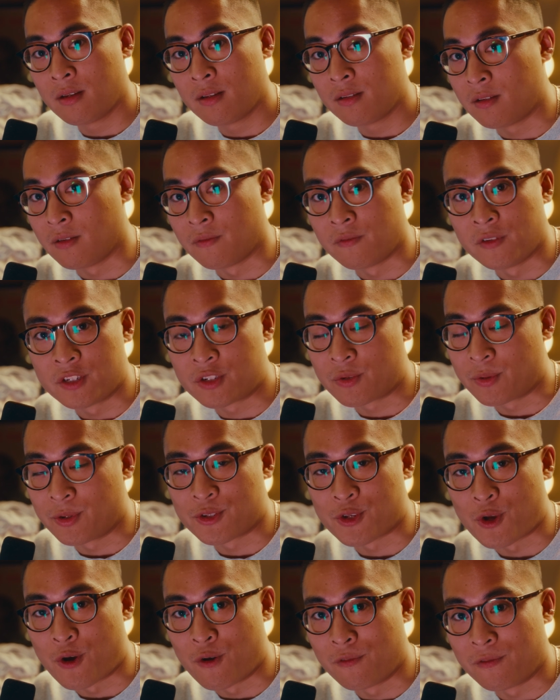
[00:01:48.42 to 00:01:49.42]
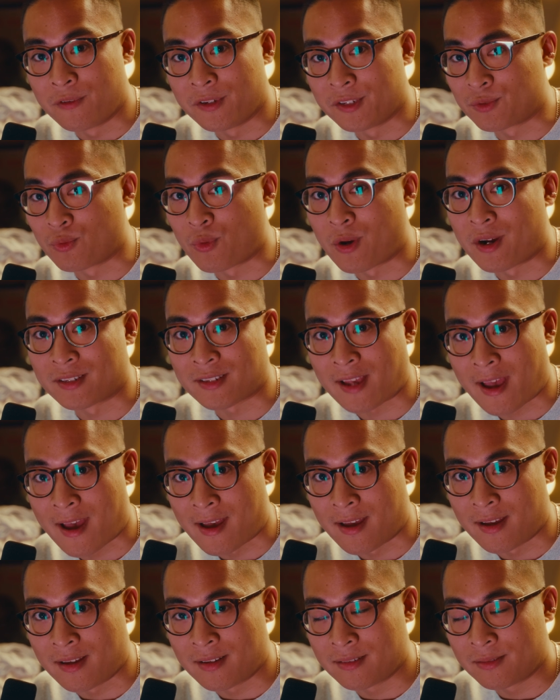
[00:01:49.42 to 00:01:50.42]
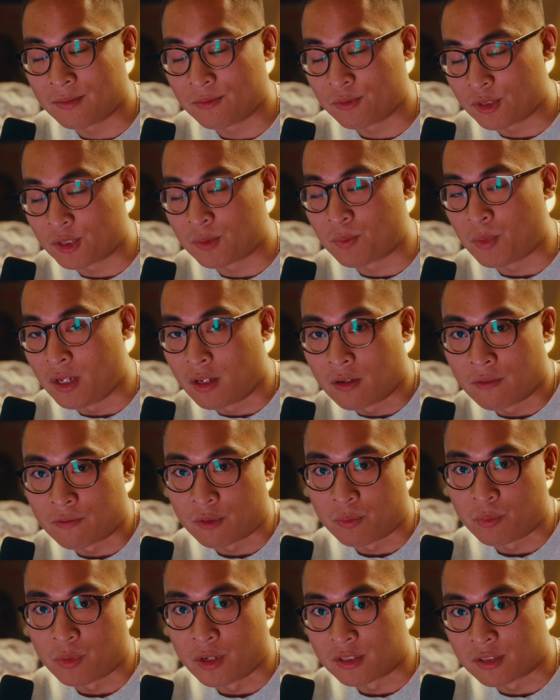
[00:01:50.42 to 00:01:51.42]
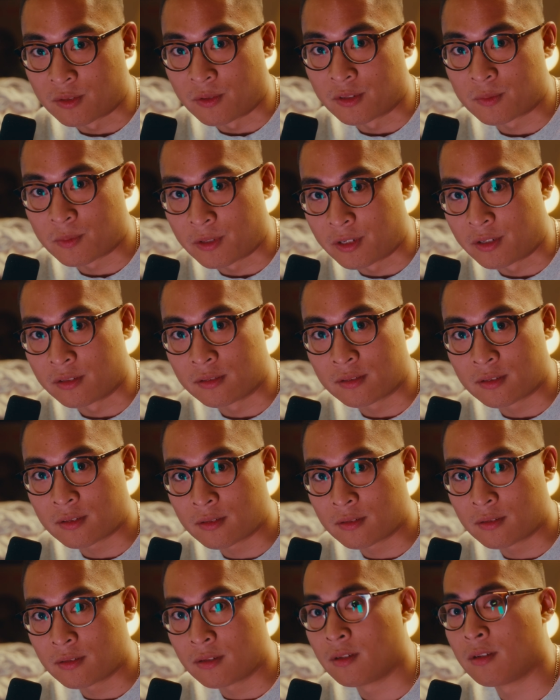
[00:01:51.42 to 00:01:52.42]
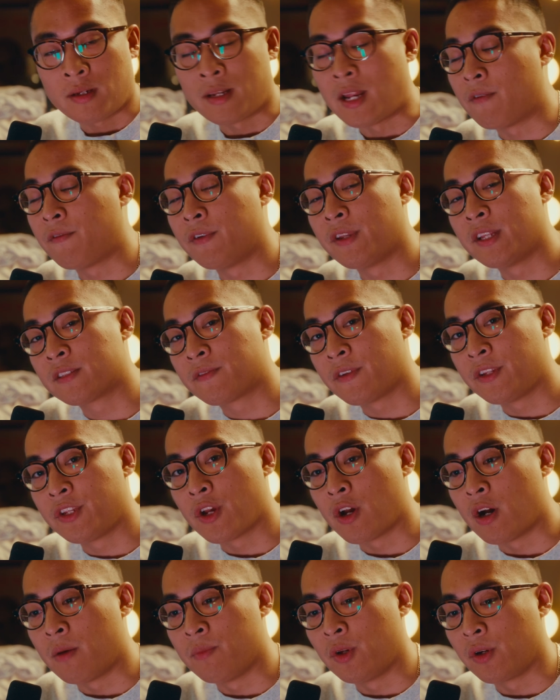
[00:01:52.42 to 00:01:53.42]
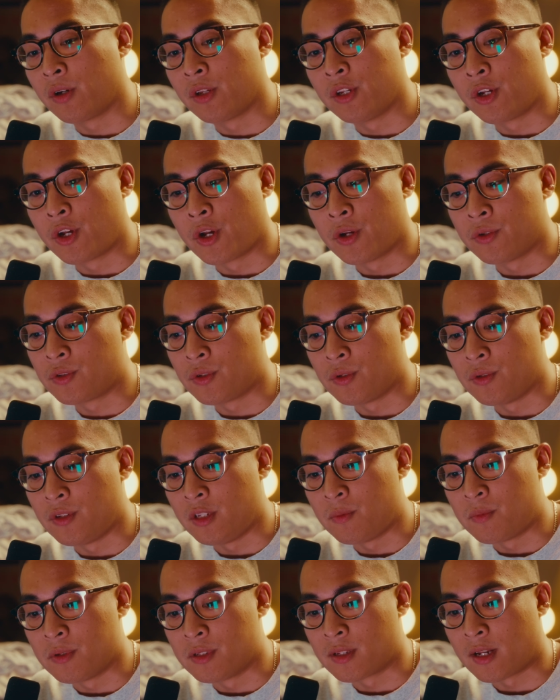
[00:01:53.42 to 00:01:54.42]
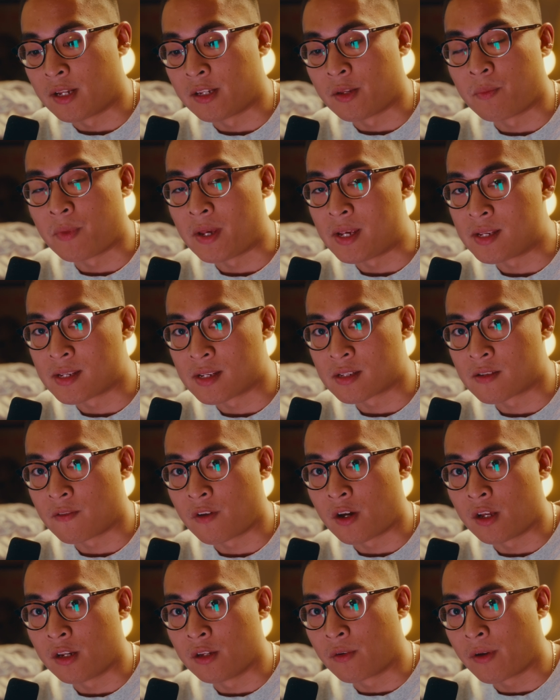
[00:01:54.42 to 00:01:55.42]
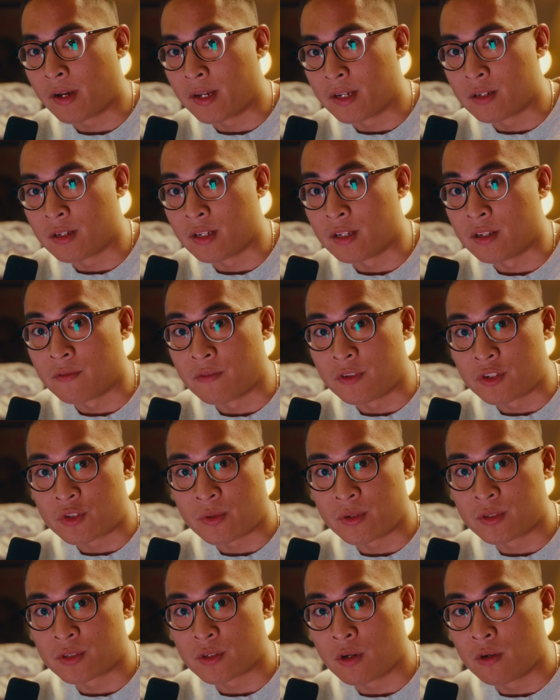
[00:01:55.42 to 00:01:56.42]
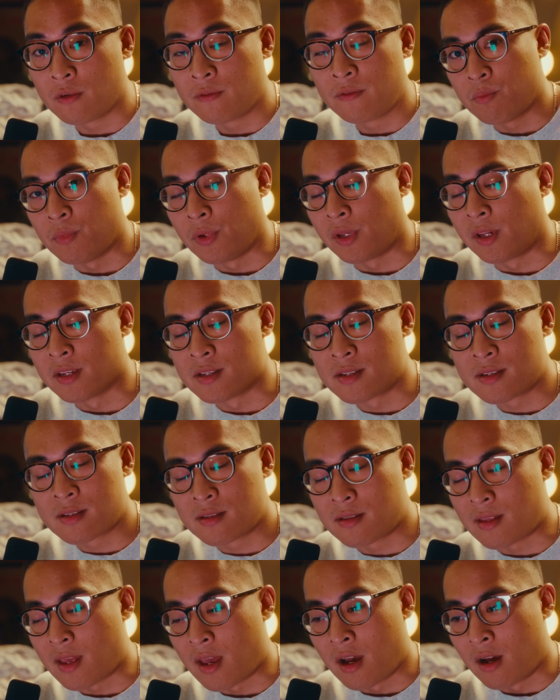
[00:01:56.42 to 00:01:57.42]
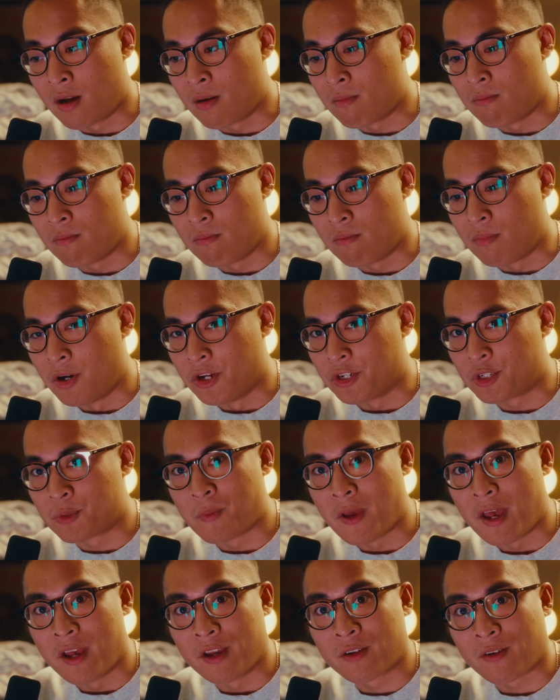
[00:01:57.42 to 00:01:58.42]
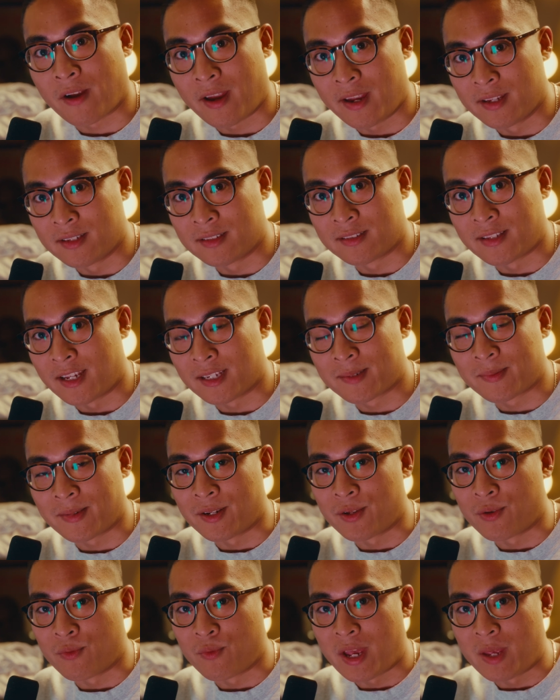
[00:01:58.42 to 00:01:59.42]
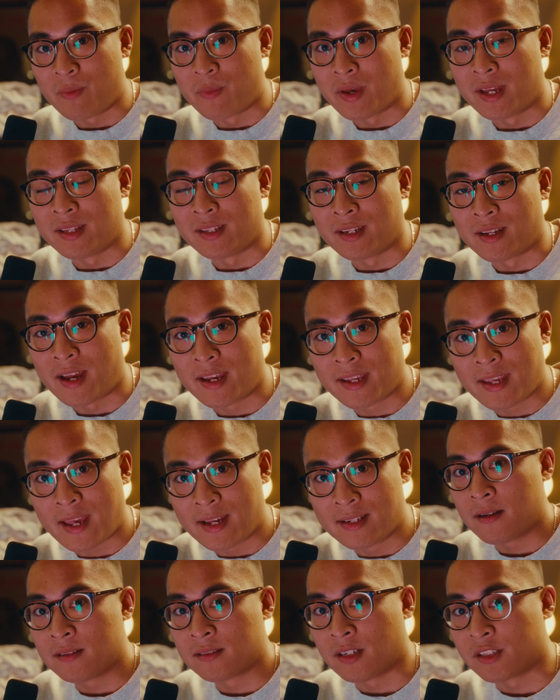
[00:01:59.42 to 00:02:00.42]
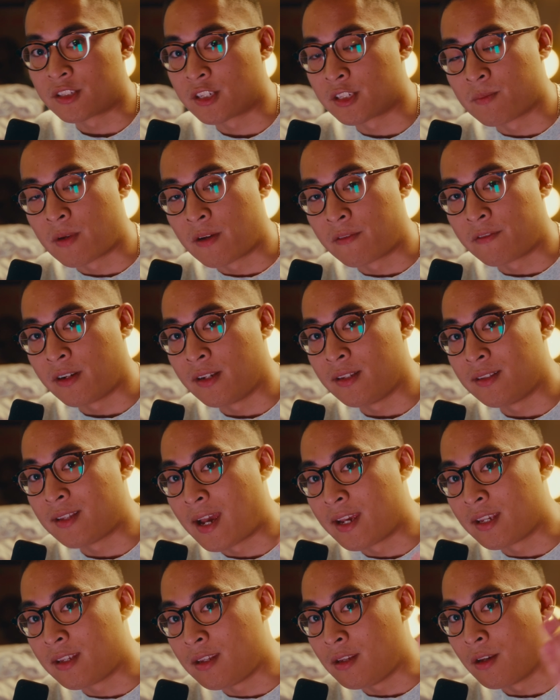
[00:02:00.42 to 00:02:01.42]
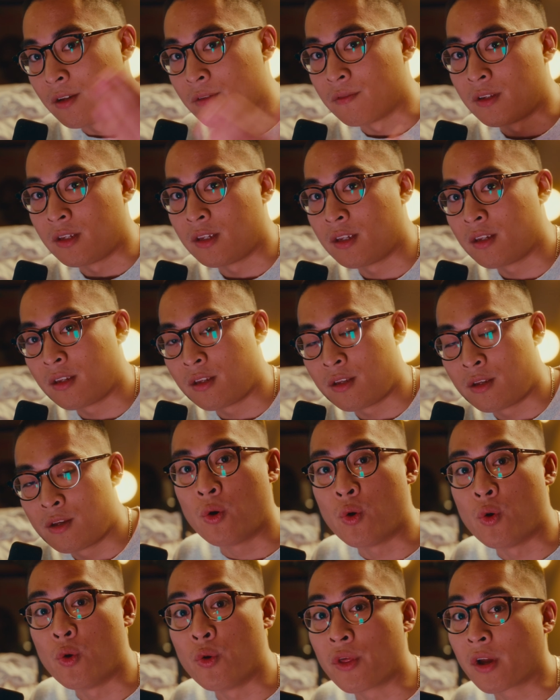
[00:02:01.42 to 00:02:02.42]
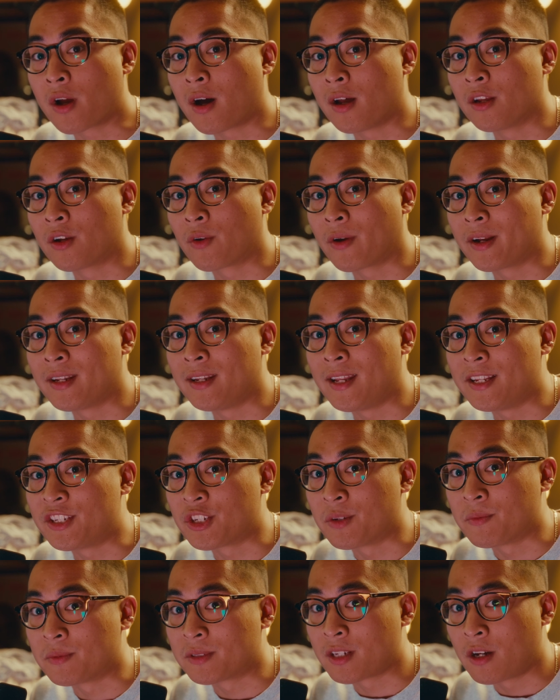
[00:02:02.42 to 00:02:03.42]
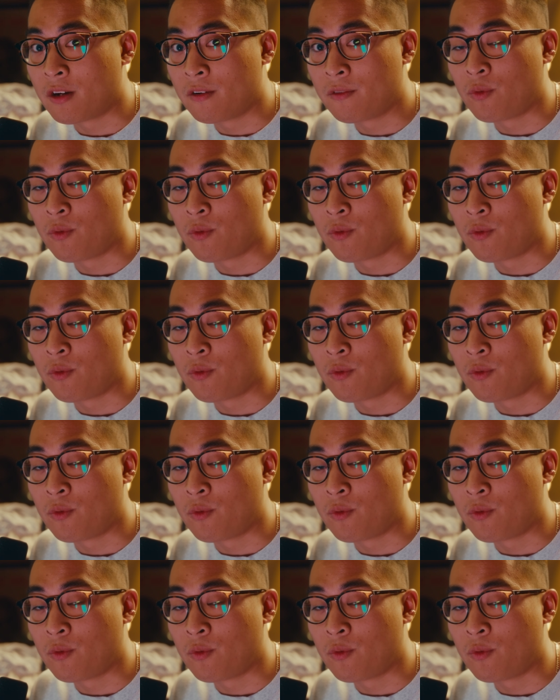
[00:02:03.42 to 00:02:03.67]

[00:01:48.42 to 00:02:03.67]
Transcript: Davinci Resolve is where it's at, speaking from personal experience. And now for this video, I'm not going to go too deep into the basics of color grading in Davinci Resolve, because there are much better creators that explain it way better than I can, such as my friend Daiki over here, or the color grading legend himself,